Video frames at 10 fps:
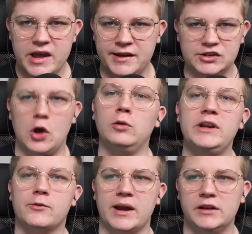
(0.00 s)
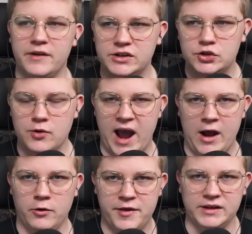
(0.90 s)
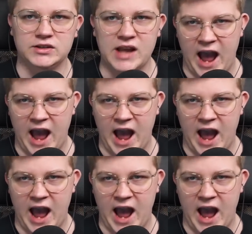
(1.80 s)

It is only relevant to how things